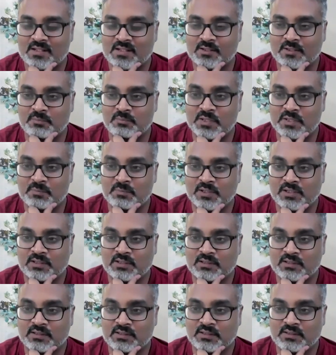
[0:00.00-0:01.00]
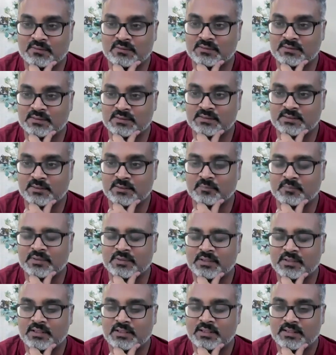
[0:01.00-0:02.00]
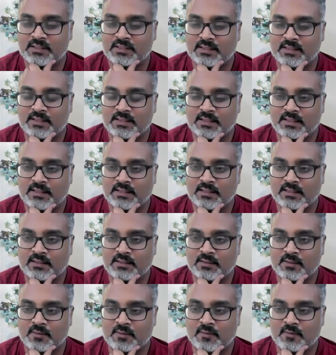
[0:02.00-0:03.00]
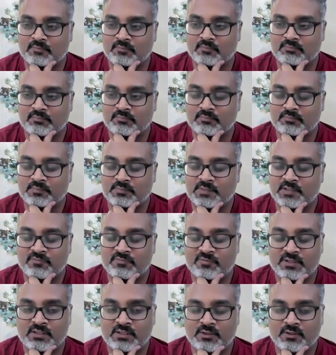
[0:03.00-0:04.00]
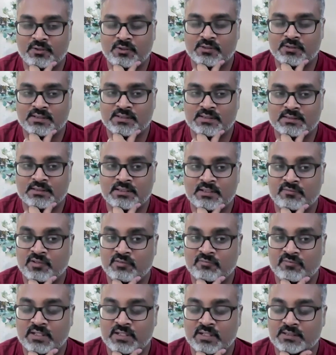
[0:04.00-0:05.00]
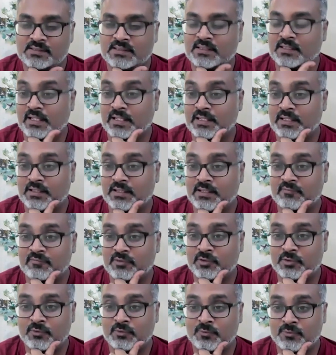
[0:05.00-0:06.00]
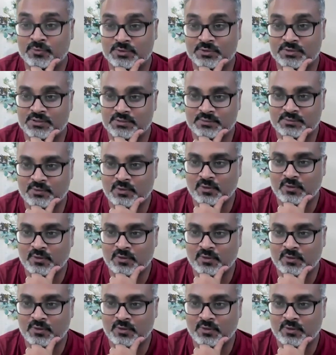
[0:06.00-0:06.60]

uh, people in the ecosystem. And uh, different different vendors are taking different routes to